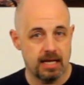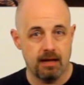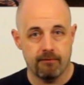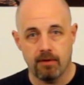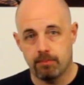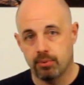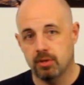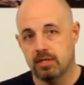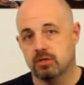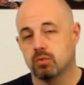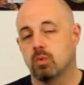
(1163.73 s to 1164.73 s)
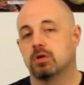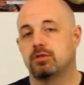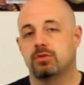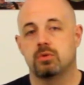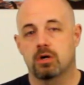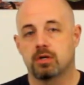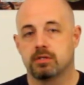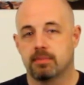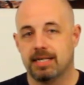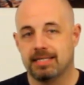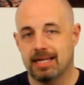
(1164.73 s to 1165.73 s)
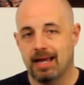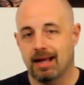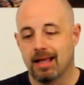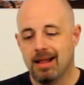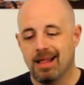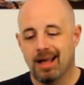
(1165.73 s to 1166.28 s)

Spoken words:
hey, if I put this 1 or 2 cards on my deck,